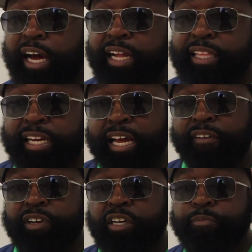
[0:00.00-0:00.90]
I think they
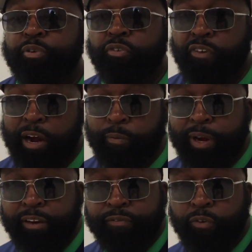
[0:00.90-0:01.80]
have a good program
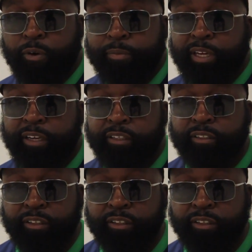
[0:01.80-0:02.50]
waiting for him there,